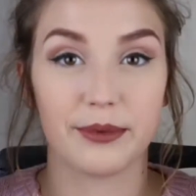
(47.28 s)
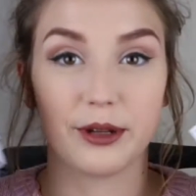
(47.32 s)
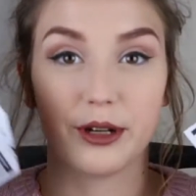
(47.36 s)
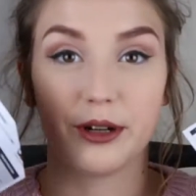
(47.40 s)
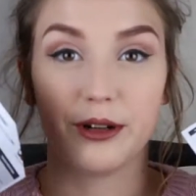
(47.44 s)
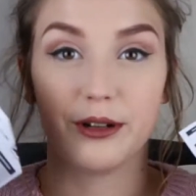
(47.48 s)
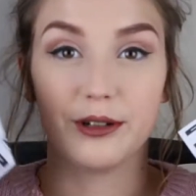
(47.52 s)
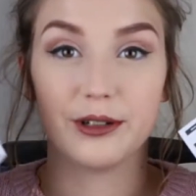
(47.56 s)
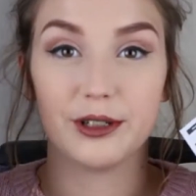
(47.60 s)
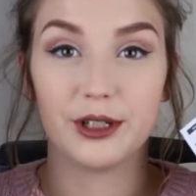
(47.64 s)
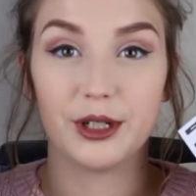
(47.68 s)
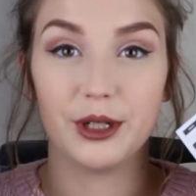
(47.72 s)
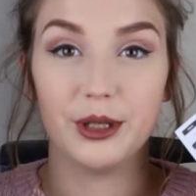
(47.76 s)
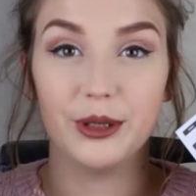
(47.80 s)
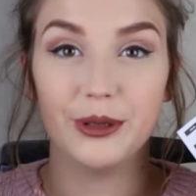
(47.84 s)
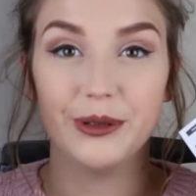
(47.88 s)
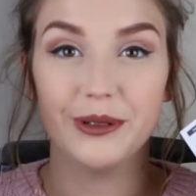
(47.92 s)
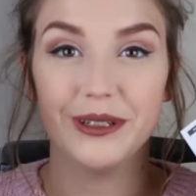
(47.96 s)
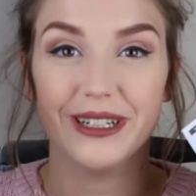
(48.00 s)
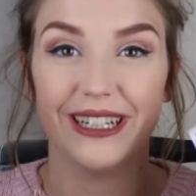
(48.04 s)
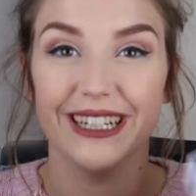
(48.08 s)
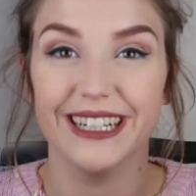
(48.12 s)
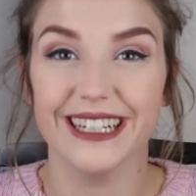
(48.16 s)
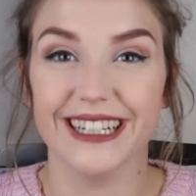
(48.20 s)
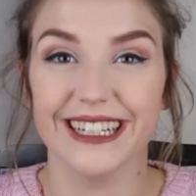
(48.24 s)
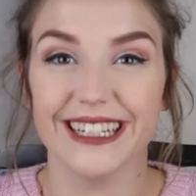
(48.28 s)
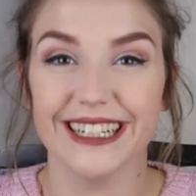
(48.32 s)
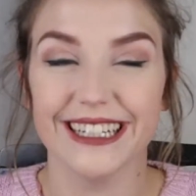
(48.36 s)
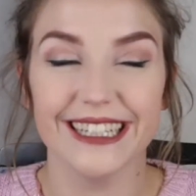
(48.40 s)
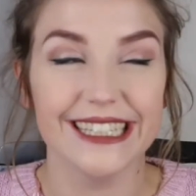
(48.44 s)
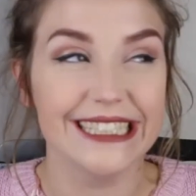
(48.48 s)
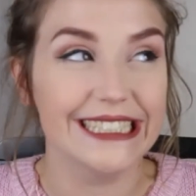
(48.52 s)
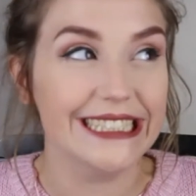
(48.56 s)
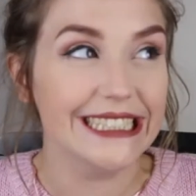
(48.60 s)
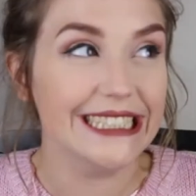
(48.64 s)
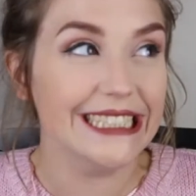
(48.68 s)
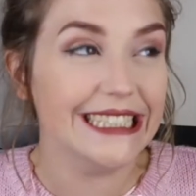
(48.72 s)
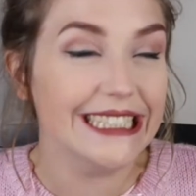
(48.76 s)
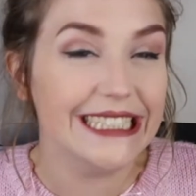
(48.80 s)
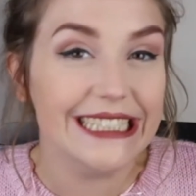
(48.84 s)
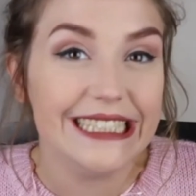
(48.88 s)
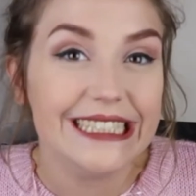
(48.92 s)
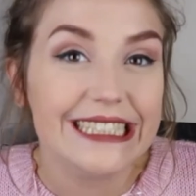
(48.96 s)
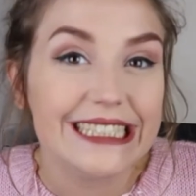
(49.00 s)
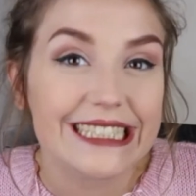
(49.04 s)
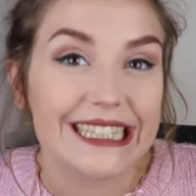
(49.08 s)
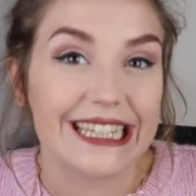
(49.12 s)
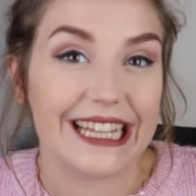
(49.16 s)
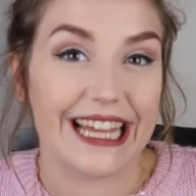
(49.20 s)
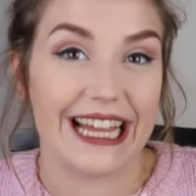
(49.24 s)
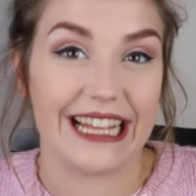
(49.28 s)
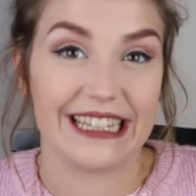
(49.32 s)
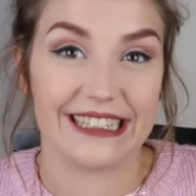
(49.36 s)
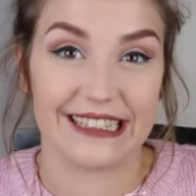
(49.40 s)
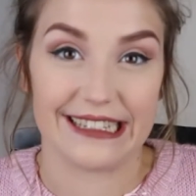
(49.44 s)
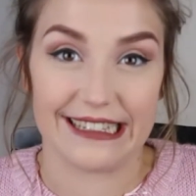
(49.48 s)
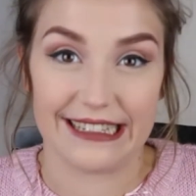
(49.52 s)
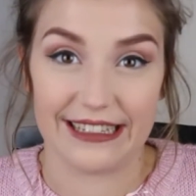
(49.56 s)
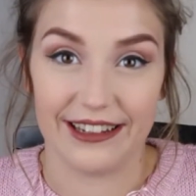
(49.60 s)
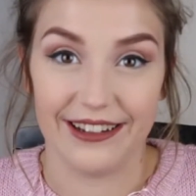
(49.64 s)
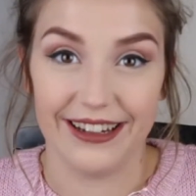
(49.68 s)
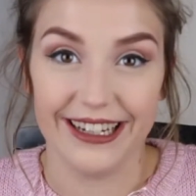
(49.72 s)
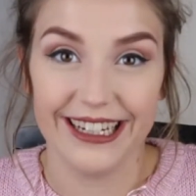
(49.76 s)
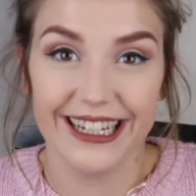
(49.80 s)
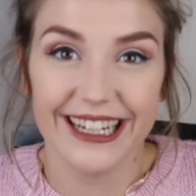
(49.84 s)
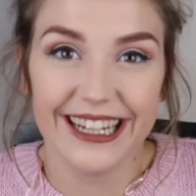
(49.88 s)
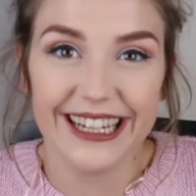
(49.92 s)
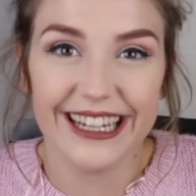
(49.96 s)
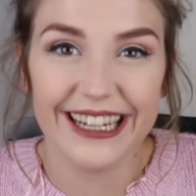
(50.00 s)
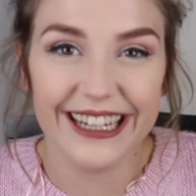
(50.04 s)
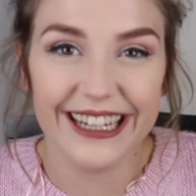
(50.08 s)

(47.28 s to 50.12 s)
to put it on too. That is a sign.